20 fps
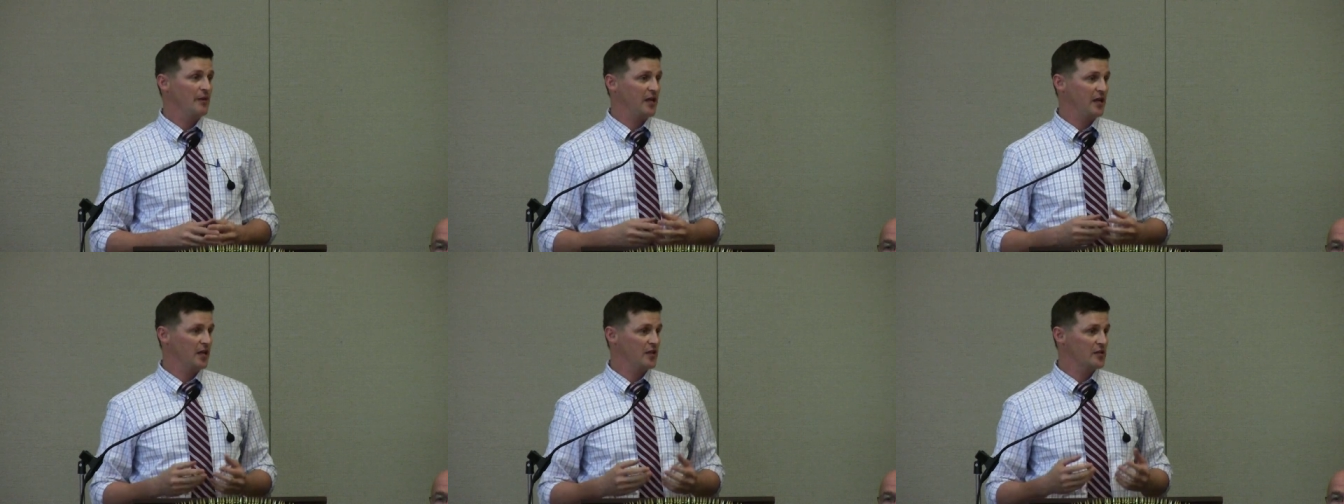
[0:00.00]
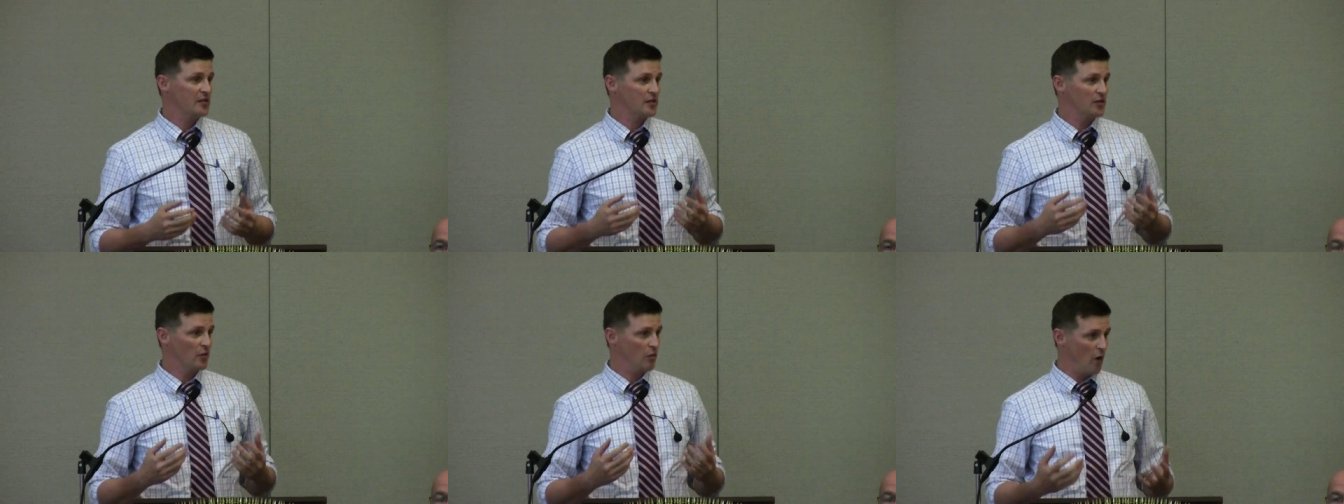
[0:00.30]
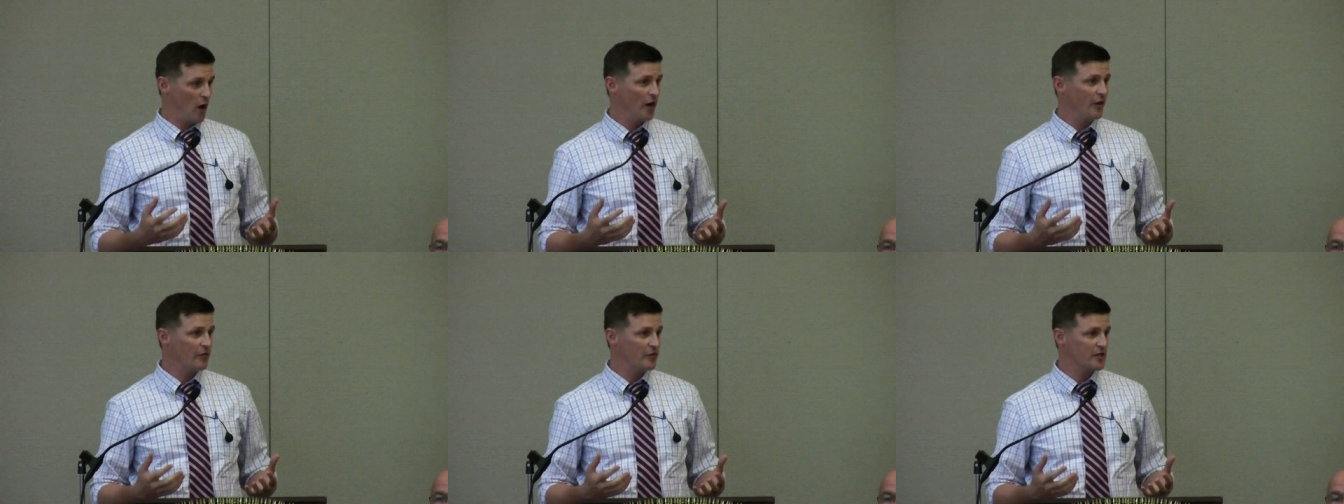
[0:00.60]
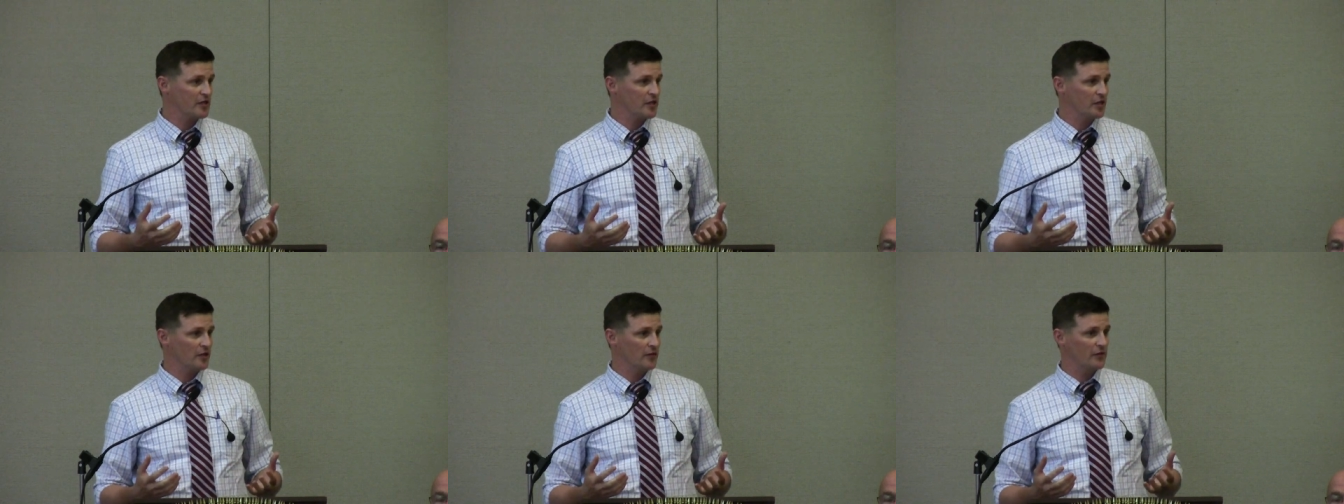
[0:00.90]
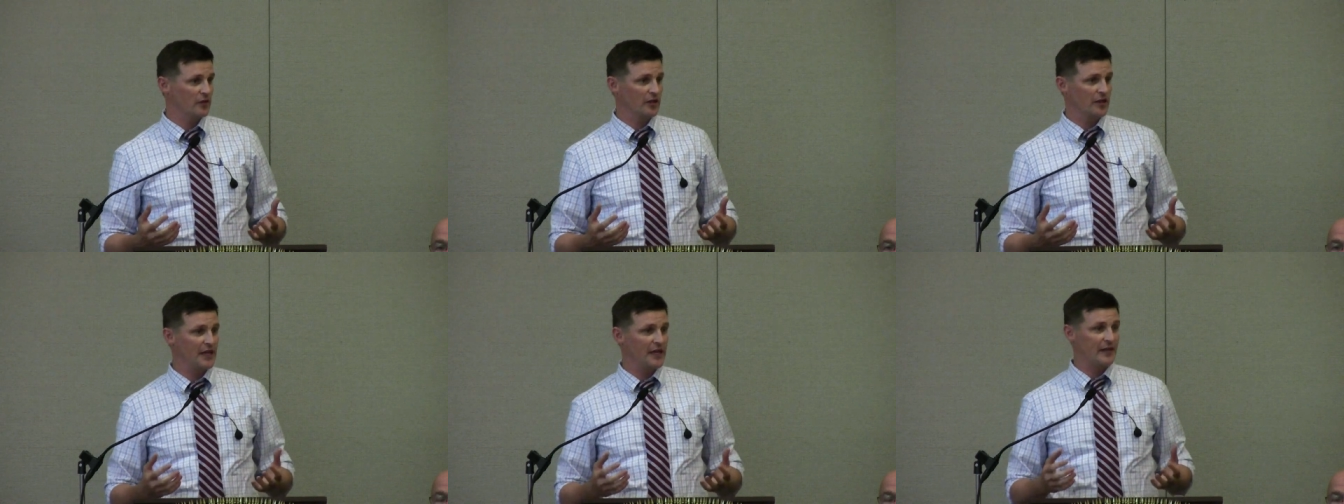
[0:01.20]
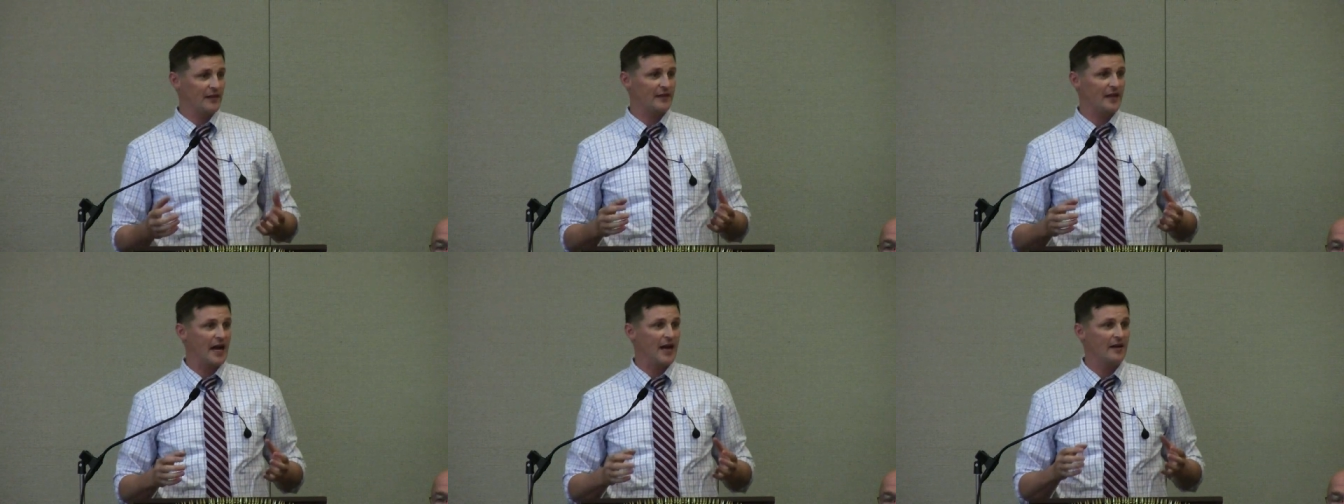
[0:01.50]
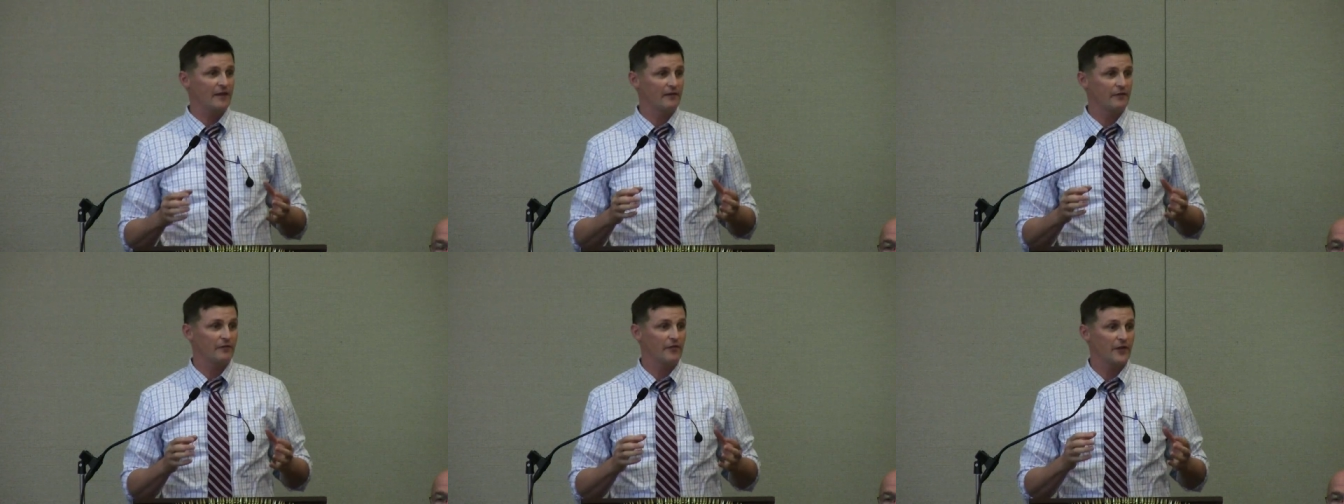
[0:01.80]
Because the water in Silver Lake
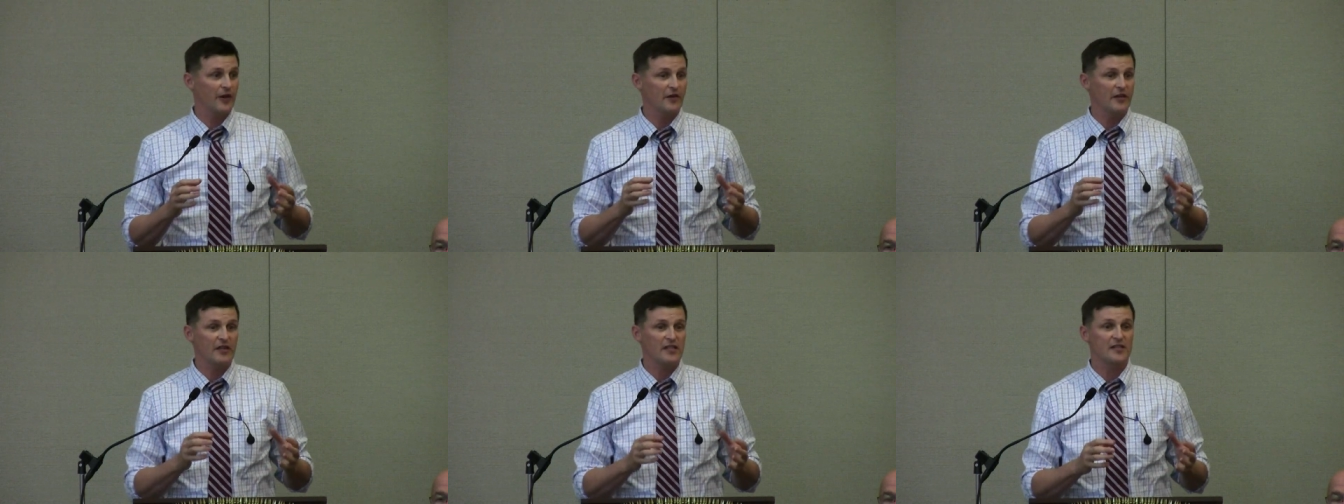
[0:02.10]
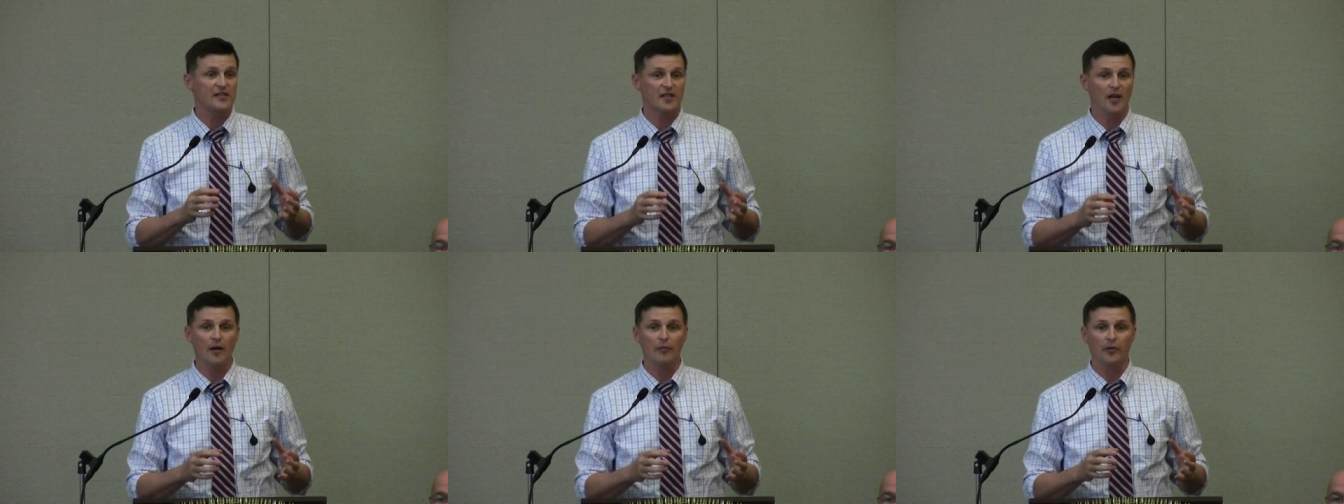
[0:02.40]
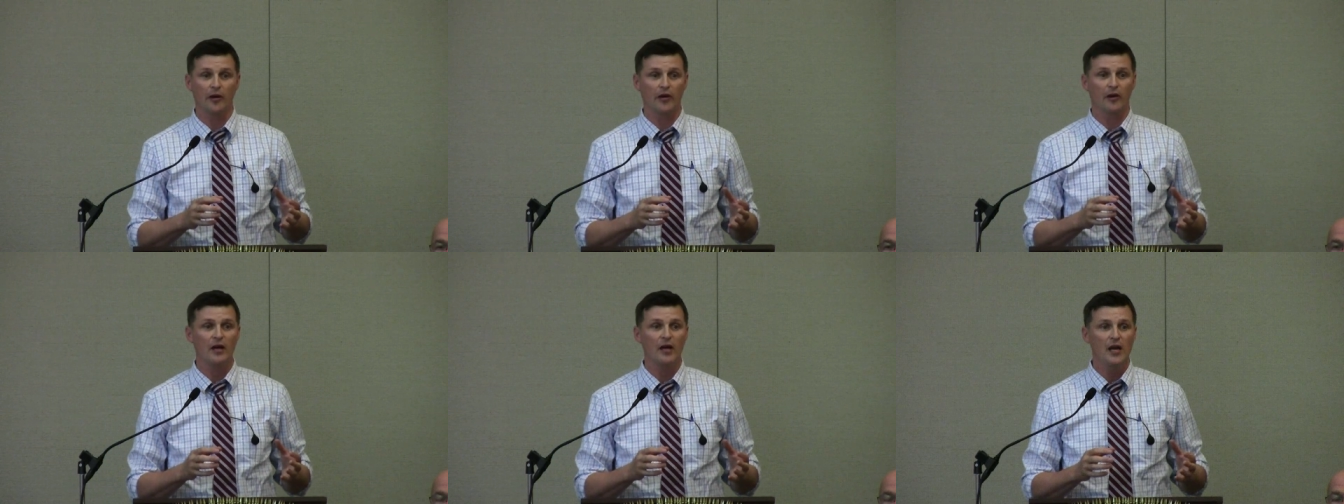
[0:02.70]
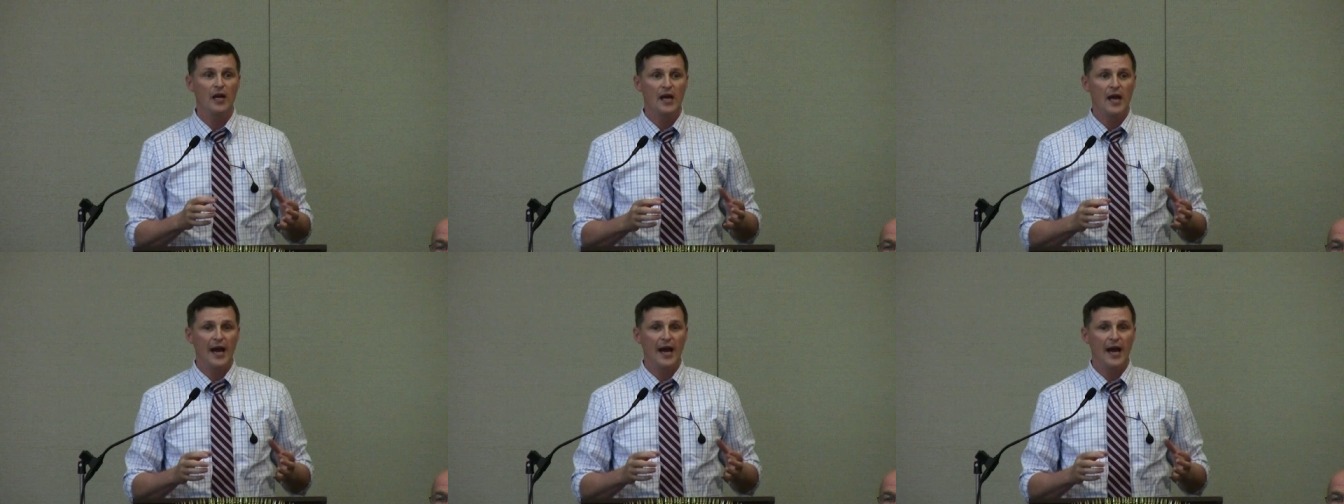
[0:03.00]
that very summer